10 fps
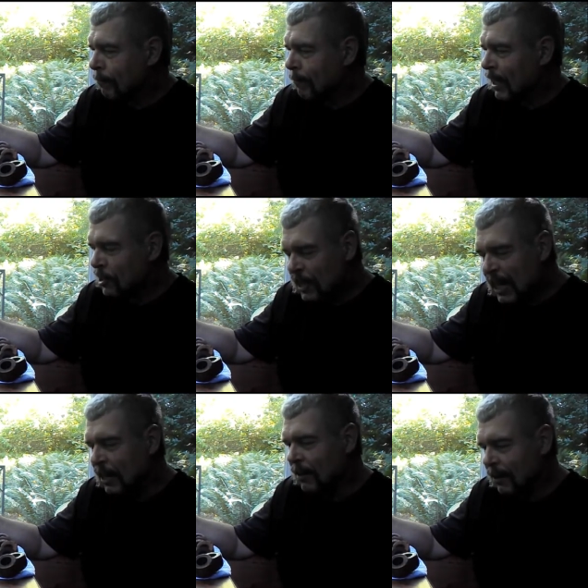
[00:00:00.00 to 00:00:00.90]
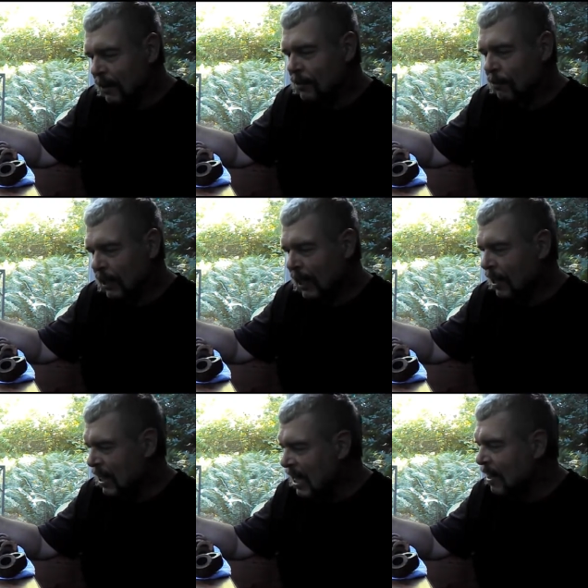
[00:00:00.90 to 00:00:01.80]
it's neat. It's really a
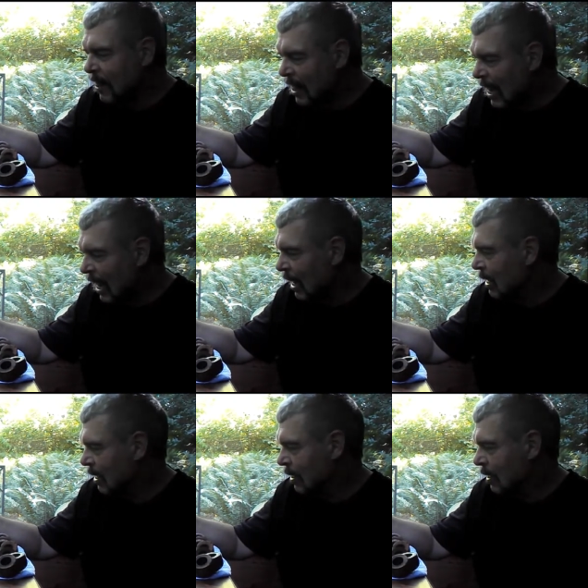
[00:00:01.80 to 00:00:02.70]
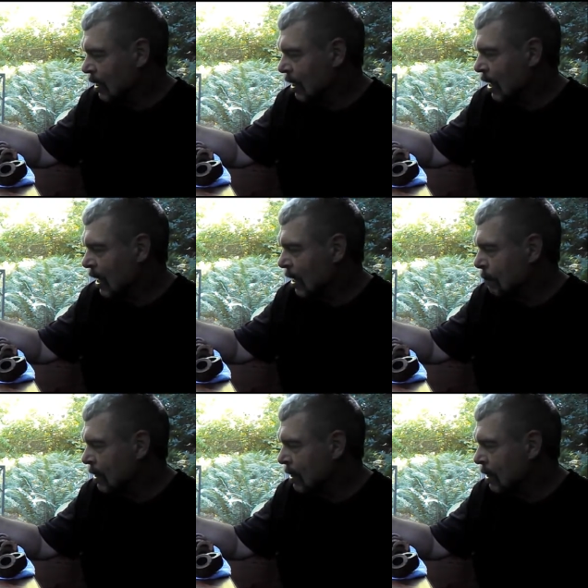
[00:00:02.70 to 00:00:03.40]
neat thing. Uh,